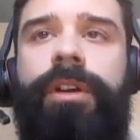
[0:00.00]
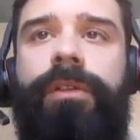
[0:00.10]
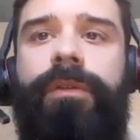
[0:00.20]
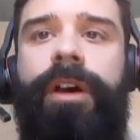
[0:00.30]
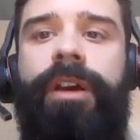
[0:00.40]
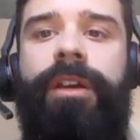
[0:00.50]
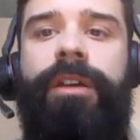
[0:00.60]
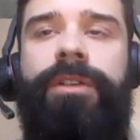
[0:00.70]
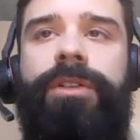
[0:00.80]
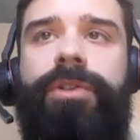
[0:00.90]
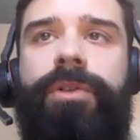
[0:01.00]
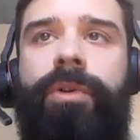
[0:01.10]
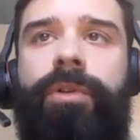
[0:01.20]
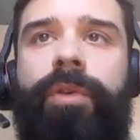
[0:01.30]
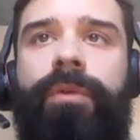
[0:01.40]
If I
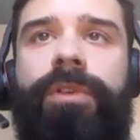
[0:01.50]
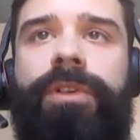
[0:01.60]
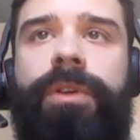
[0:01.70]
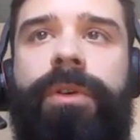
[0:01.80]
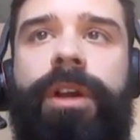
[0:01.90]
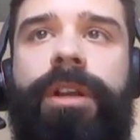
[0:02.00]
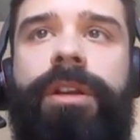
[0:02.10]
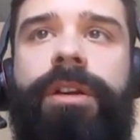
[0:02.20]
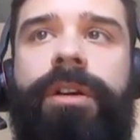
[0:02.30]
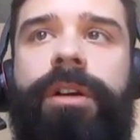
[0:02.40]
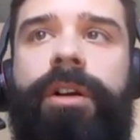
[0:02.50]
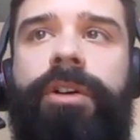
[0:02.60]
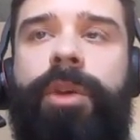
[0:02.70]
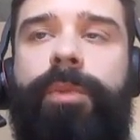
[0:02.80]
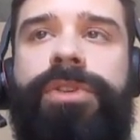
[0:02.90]
scroll over to the right here, I'll
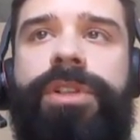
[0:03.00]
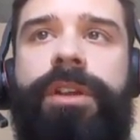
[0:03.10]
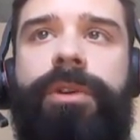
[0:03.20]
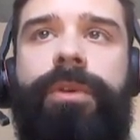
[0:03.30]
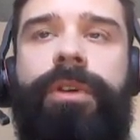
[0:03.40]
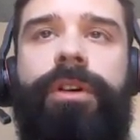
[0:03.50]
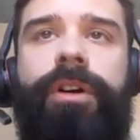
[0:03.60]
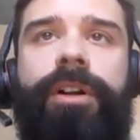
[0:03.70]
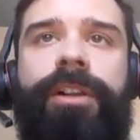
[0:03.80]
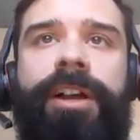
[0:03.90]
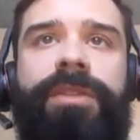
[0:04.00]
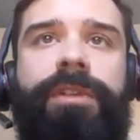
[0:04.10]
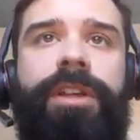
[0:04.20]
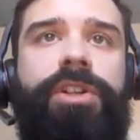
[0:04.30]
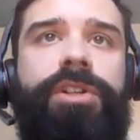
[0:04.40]
get presented with our
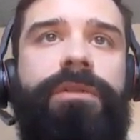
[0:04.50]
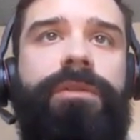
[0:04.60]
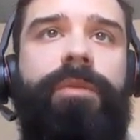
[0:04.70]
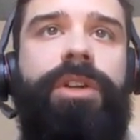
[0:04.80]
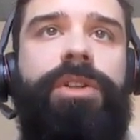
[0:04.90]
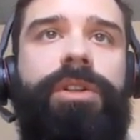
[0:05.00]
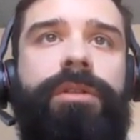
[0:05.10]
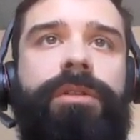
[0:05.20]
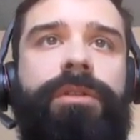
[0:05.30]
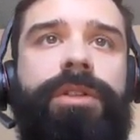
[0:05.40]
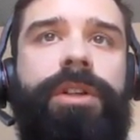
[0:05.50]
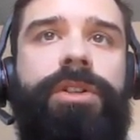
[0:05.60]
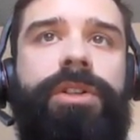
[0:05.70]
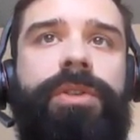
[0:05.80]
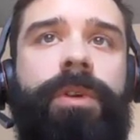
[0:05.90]
classification information,
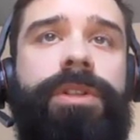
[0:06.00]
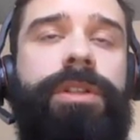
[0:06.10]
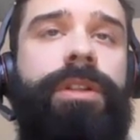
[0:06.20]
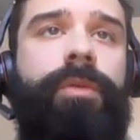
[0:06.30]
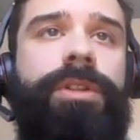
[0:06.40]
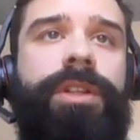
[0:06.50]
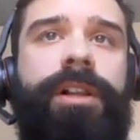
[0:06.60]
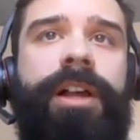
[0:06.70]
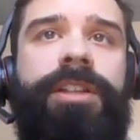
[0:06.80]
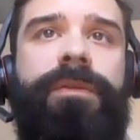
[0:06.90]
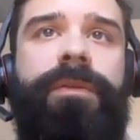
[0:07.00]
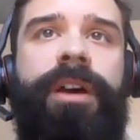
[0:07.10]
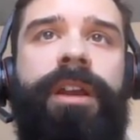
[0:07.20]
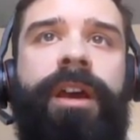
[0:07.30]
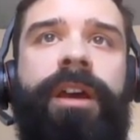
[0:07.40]
such as what's it
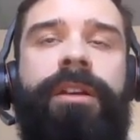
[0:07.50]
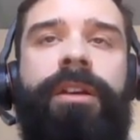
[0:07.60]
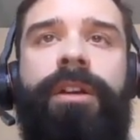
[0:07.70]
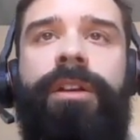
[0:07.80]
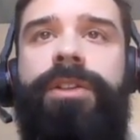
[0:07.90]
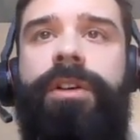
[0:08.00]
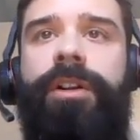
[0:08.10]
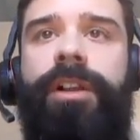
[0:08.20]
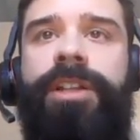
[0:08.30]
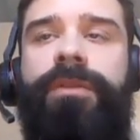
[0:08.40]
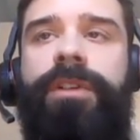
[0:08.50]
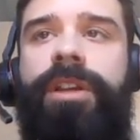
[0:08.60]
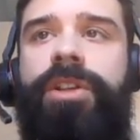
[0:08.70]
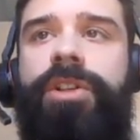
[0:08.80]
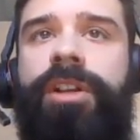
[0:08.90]
classified at, our
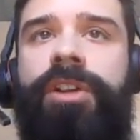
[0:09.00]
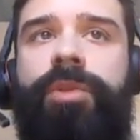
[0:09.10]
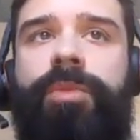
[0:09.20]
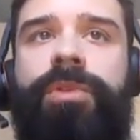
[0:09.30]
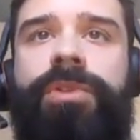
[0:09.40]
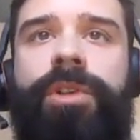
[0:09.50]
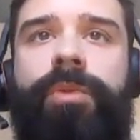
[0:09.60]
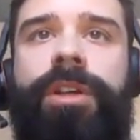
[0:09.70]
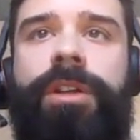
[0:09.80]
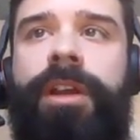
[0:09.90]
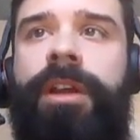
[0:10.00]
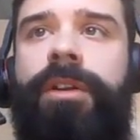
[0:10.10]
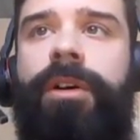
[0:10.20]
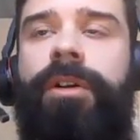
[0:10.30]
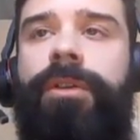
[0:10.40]
classification attributes, and we can edit
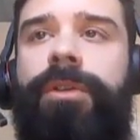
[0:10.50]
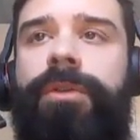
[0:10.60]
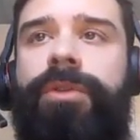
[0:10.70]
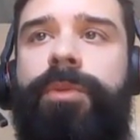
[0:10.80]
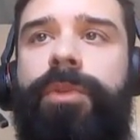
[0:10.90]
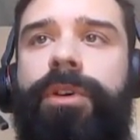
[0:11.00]
all those.